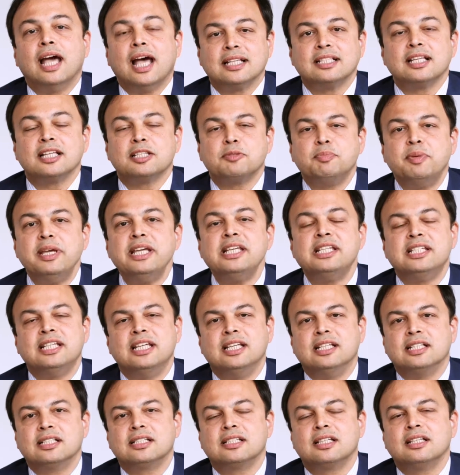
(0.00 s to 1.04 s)
as a
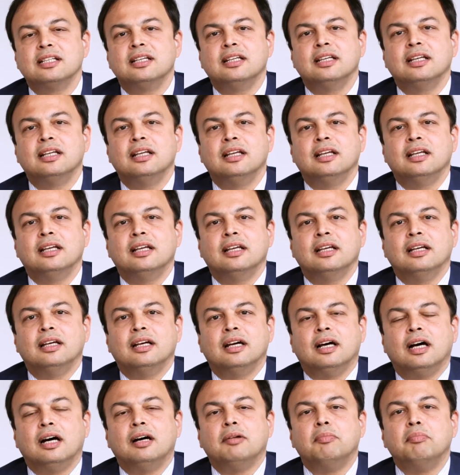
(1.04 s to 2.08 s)
species,
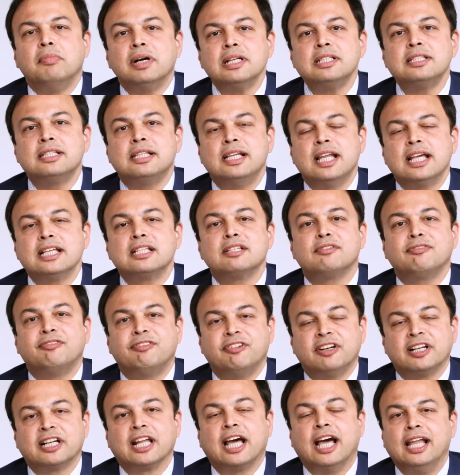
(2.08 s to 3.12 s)
are much less
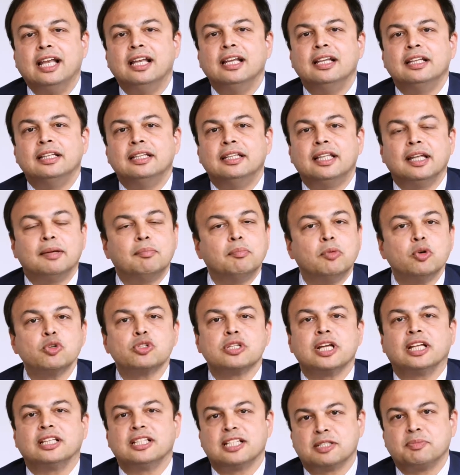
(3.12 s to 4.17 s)
fertile than most
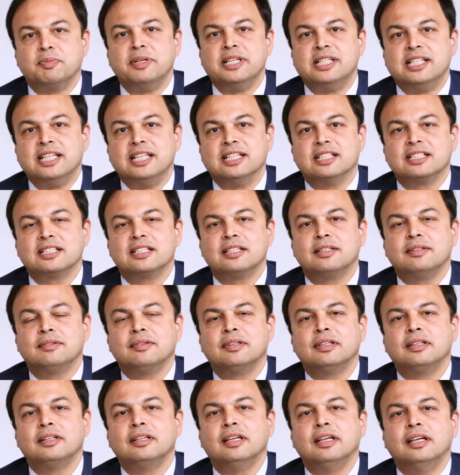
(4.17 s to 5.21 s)
other species.
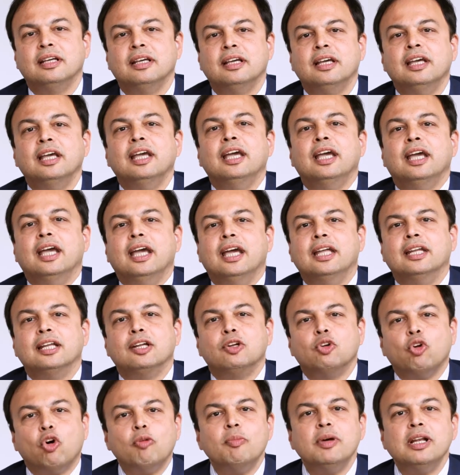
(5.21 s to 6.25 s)
In a
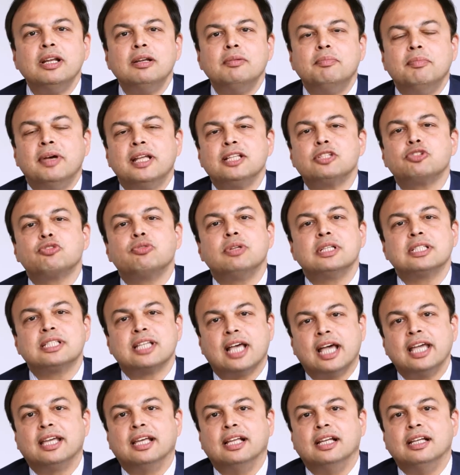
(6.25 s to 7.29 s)
normal menstrual
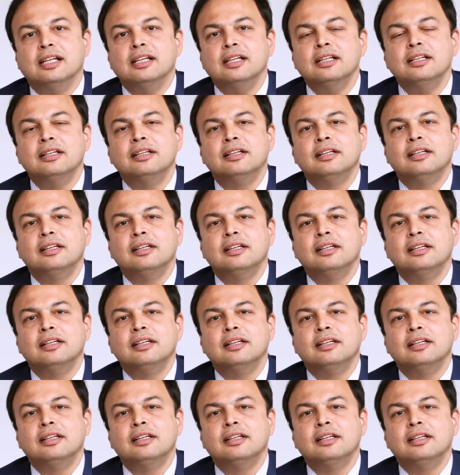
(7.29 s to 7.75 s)
cycle,